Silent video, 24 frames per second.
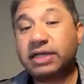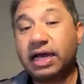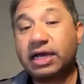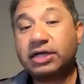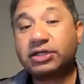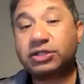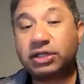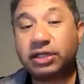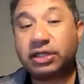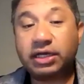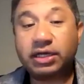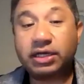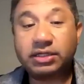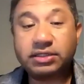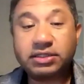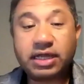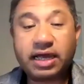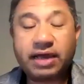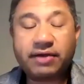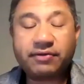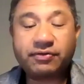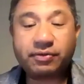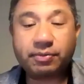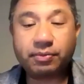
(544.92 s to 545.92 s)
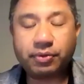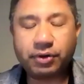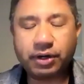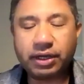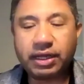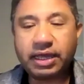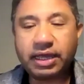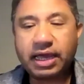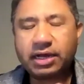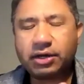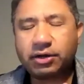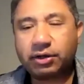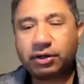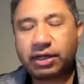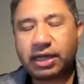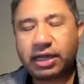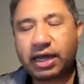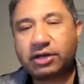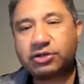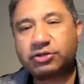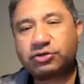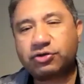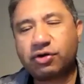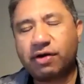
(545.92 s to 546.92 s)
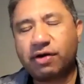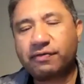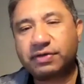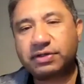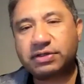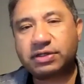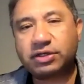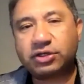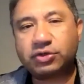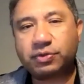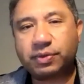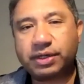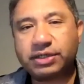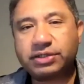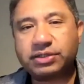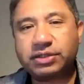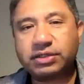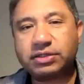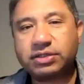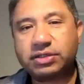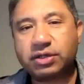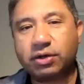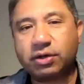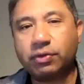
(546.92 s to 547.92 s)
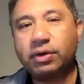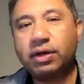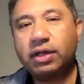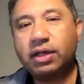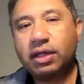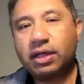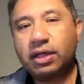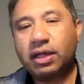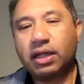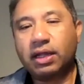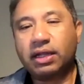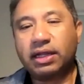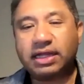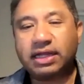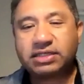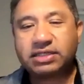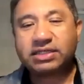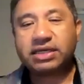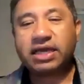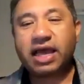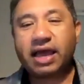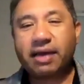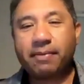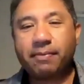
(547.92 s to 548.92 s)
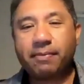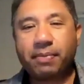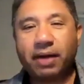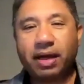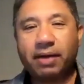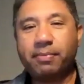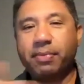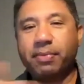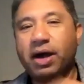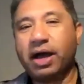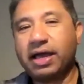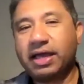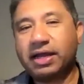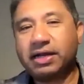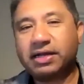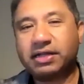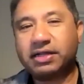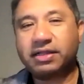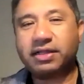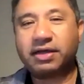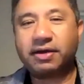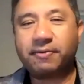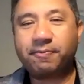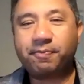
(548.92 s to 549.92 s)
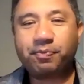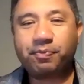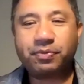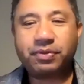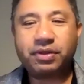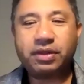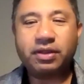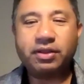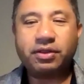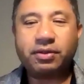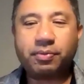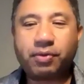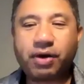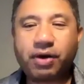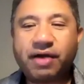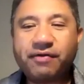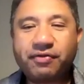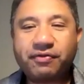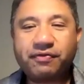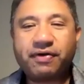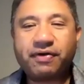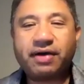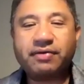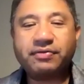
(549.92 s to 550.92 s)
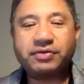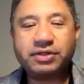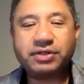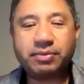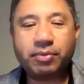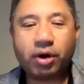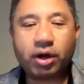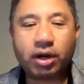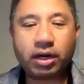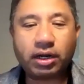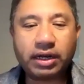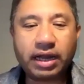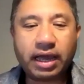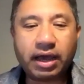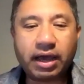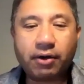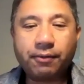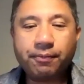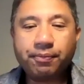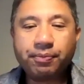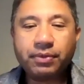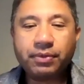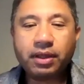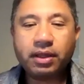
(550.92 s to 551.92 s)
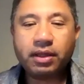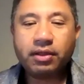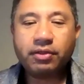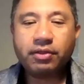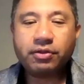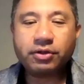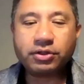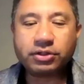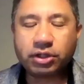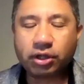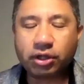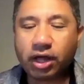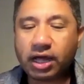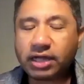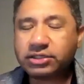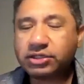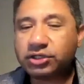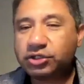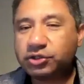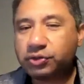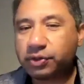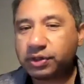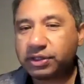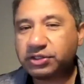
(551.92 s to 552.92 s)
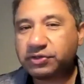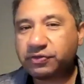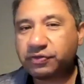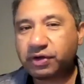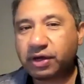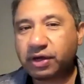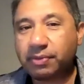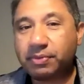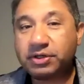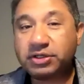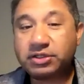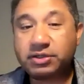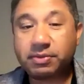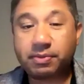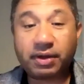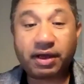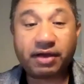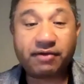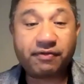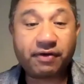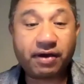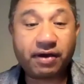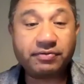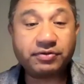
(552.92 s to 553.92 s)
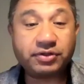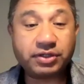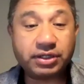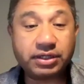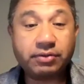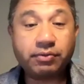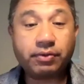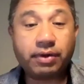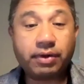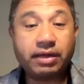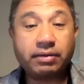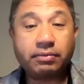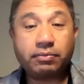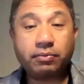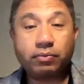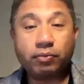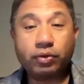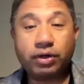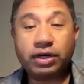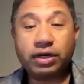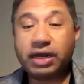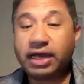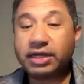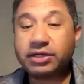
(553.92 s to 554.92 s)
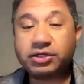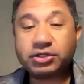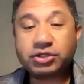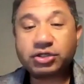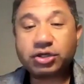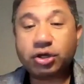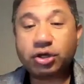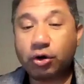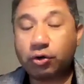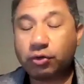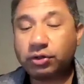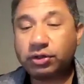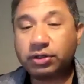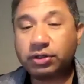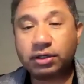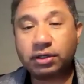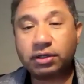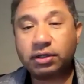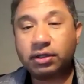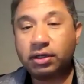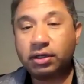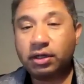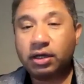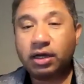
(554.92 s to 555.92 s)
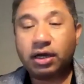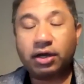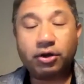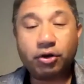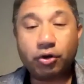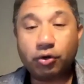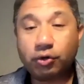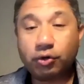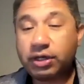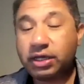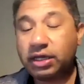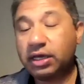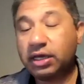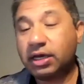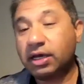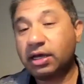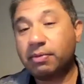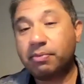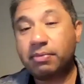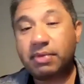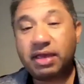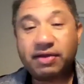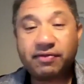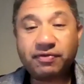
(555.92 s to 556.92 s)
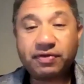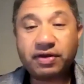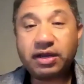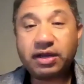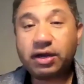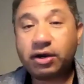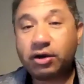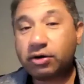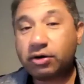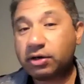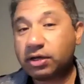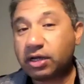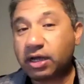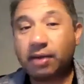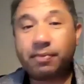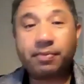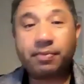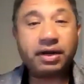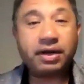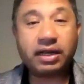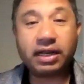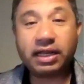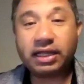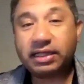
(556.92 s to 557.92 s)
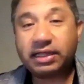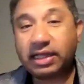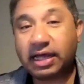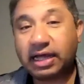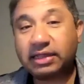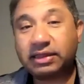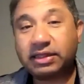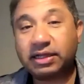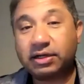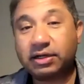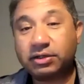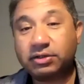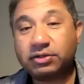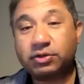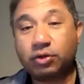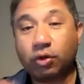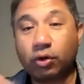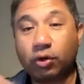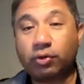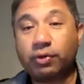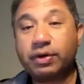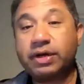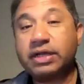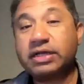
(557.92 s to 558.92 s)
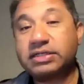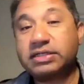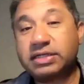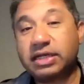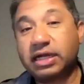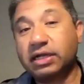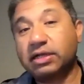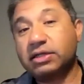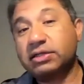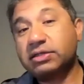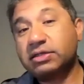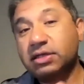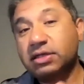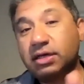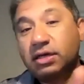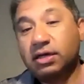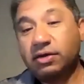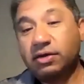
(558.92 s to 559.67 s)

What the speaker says: actually, and could have some pretty catastrophic situations. So exactly. Let's say I buy into the private 5G model. Now, there's lots of choices for companies to buy 5G, right? Wouldn't I just go to a Nokia, Mavenir, company like that already sells